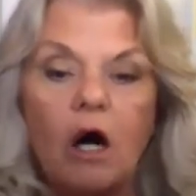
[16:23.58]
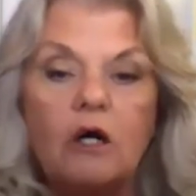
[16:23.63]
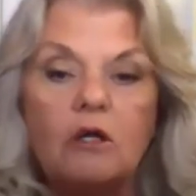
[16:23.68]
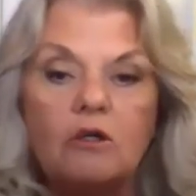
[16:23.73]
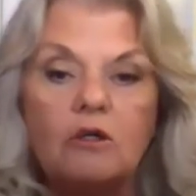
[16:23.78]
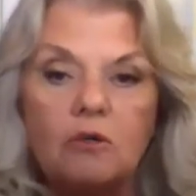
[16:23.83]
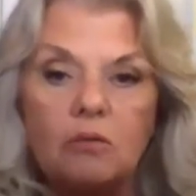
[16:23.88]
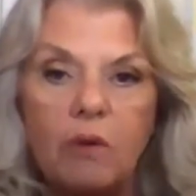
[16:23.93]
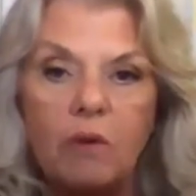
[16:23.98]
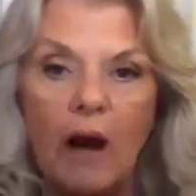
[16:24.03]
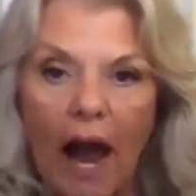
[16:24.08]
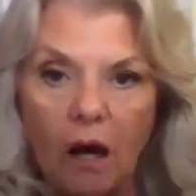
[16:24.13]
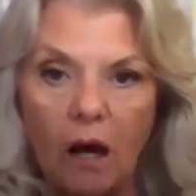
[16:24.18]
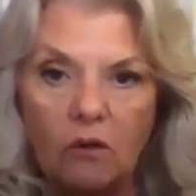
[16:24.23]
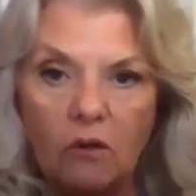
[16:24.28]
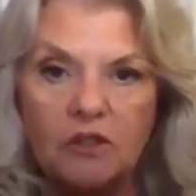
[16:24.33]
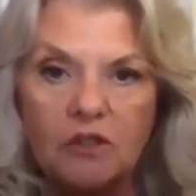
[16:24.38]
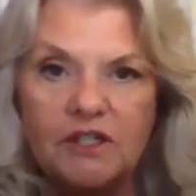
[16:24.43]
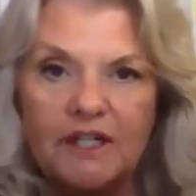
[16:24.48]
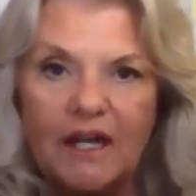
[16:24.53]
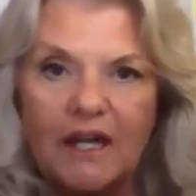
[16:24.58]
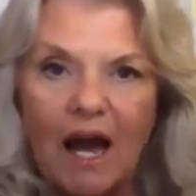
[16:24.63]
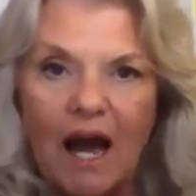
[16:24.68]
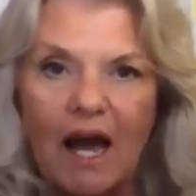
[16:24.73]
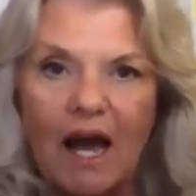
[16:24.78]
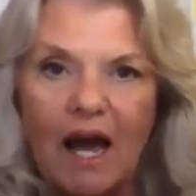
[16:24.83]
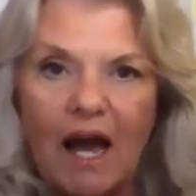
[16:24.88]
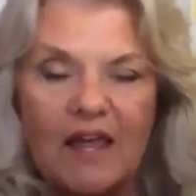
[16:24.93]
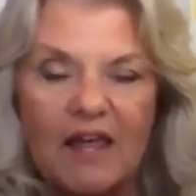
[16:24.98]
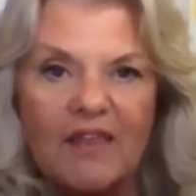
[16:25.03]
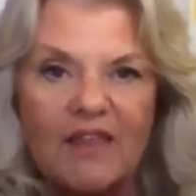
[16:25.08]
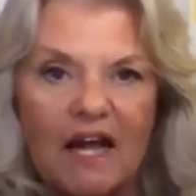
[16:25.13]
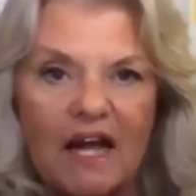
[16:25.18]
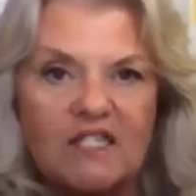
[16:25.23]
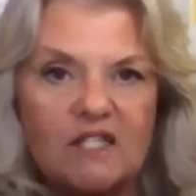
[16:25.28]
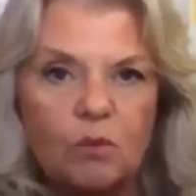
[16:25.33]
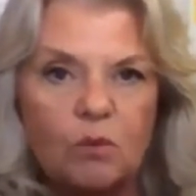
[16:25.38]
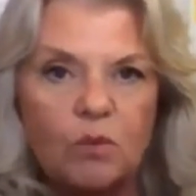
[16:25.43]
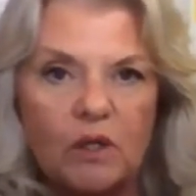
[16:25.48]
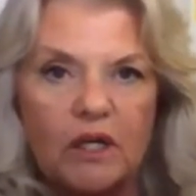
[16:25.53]
are grounded i think
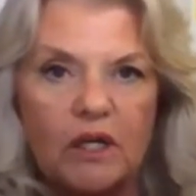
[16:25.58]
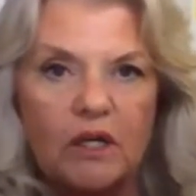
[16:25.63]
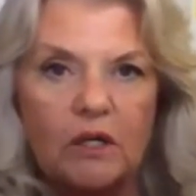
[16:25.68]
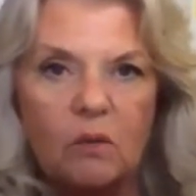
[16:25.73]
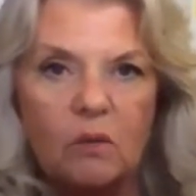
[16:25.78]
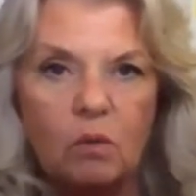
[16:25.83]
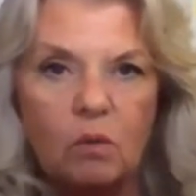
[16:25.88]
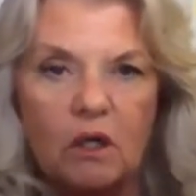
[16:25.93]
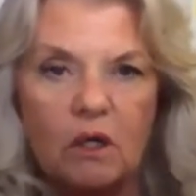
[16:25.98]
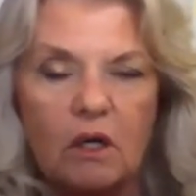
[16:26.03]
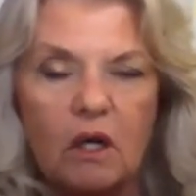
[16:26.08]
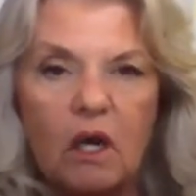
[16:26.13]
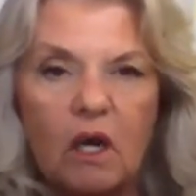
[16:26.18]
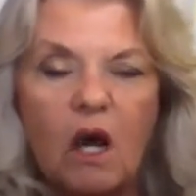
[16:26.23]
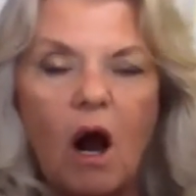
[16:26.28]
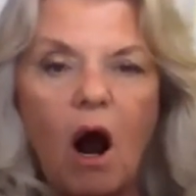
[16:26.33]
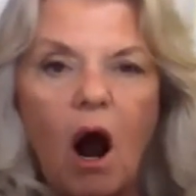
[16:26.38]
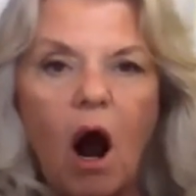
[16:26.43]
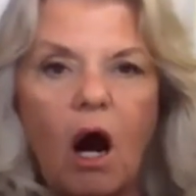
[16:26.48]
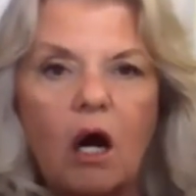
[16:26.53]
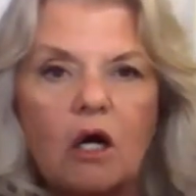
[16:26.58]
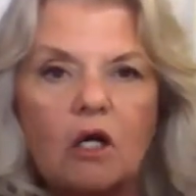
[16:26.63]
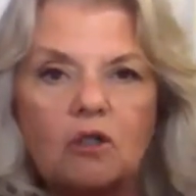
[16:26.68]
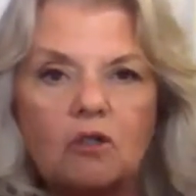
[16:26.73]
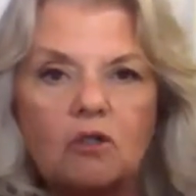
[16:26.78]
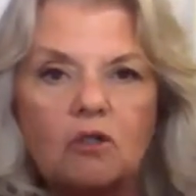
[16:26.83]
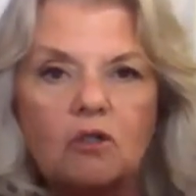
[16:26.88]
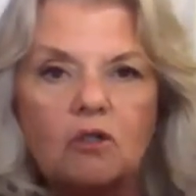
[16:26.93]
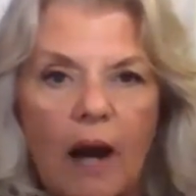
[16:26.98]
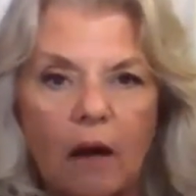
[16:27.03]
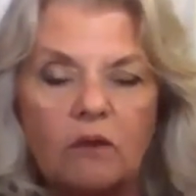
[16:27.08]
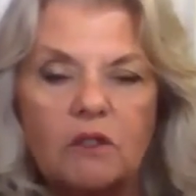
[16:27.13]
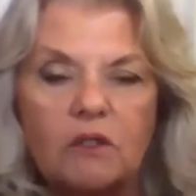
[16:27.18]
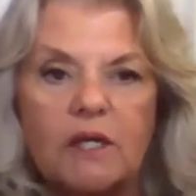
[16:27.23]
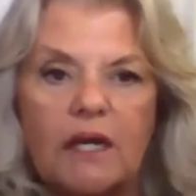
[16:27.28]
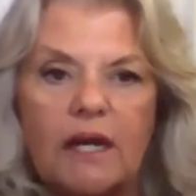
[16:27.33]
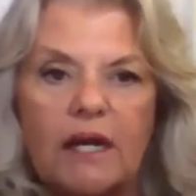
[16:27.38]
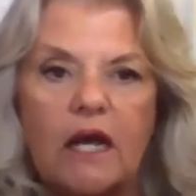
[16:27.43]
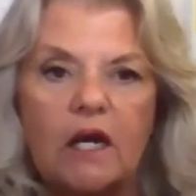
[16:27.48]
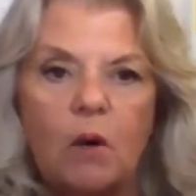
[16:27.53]
that's a really good word are
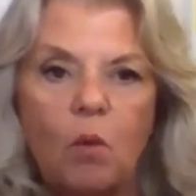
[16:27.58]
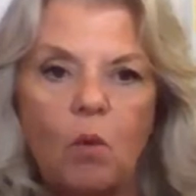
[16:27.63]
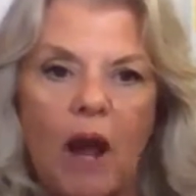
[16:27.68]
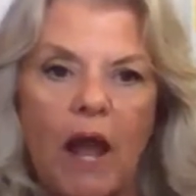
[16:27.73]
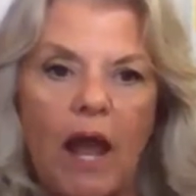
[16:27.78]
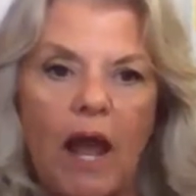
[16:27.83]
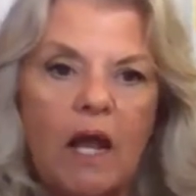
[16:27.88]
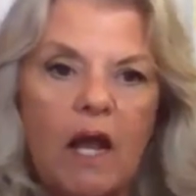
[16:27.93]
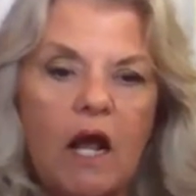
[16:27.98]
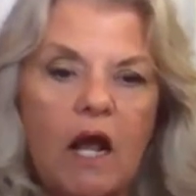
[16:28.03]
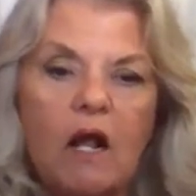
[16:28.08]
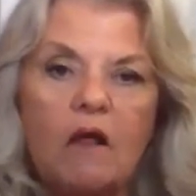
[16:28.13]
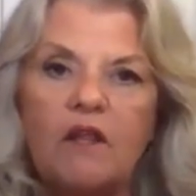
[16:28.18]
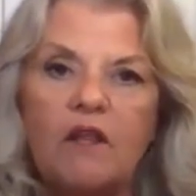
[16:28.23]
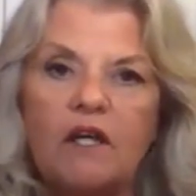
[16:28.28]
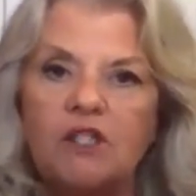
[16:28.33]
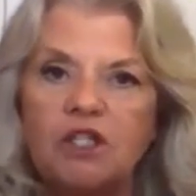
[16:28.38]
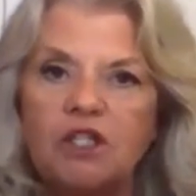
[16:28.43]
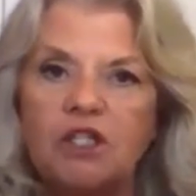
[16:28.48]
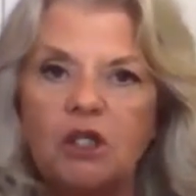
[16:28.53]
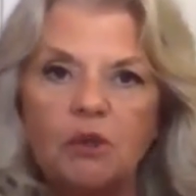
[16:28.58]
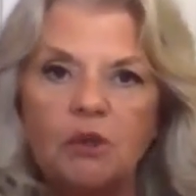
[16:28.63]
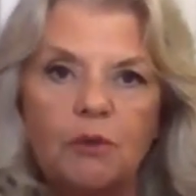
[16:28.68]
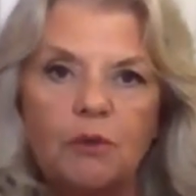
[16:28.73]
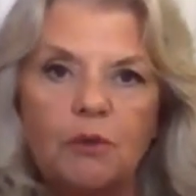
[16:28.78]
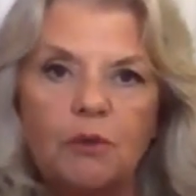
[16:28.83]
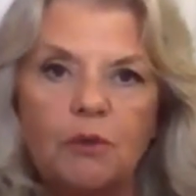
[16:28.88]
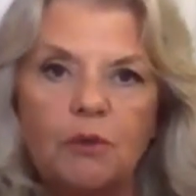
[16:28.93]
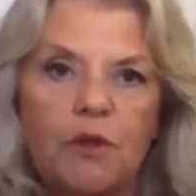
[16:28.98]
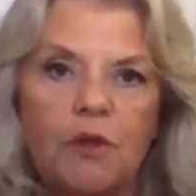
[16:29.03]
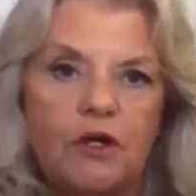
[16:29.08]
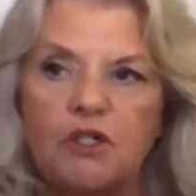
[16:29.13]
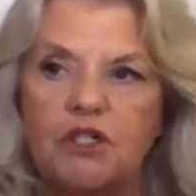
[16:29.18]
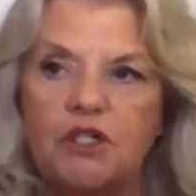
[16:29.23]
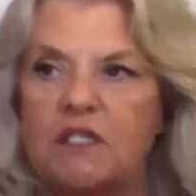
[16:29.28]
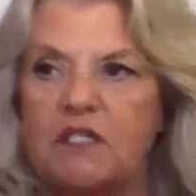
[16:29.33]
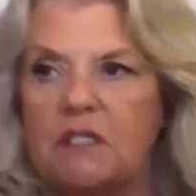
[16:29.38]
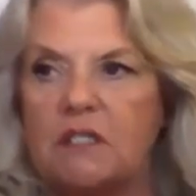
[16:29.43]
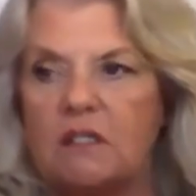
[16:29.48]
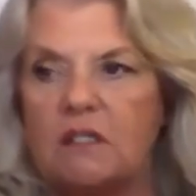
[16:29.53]
grounded in a way that children that are
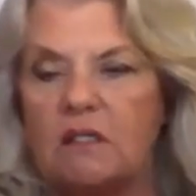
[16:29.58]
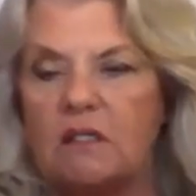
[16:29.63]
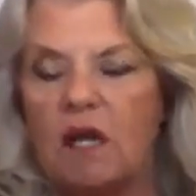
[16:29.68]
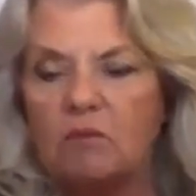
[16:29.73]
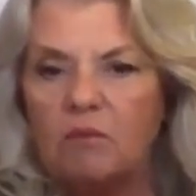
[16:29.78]
just